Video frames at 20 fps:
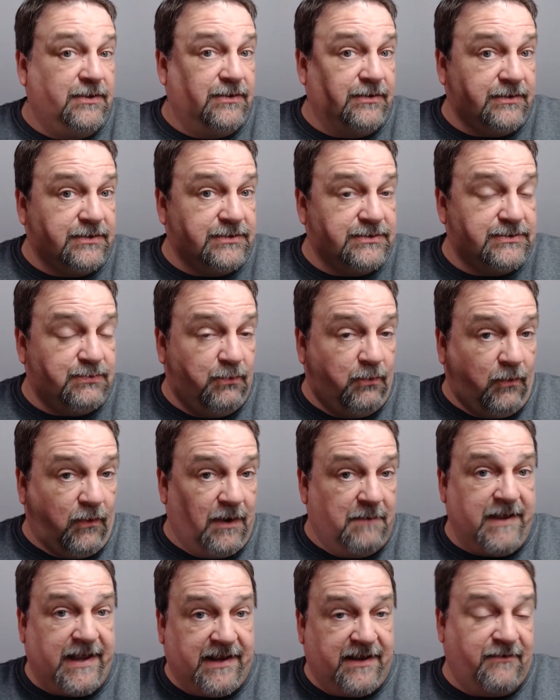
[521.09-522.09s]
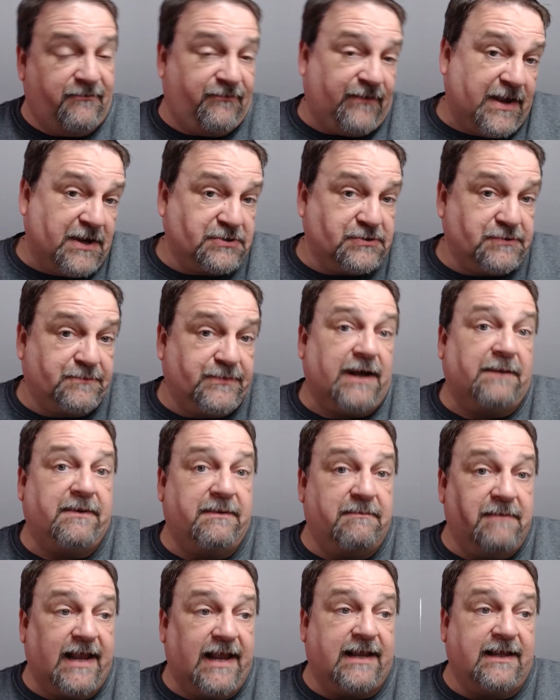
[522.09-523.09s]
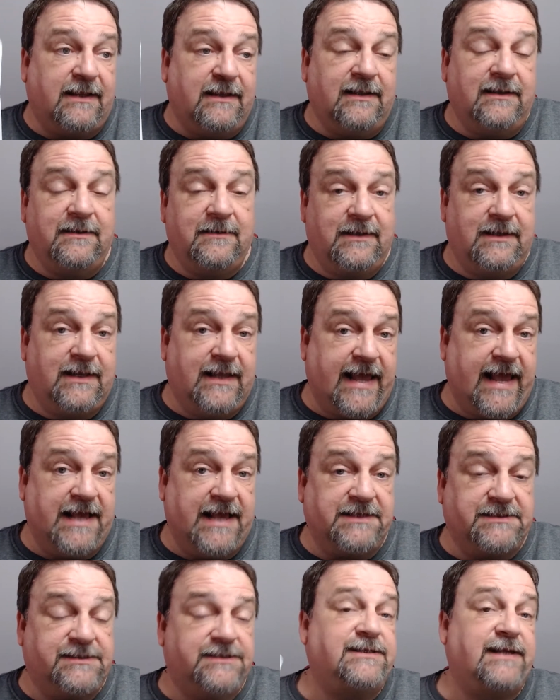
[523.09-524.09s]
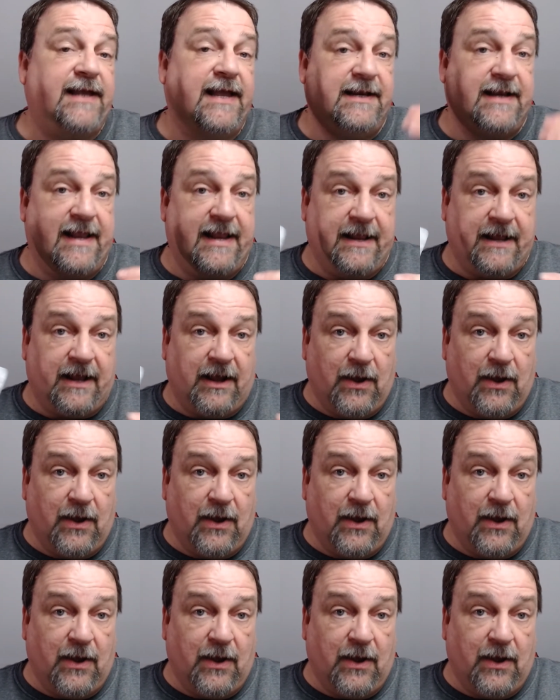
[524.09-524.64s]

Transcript: one manufacturer probably making cases, and they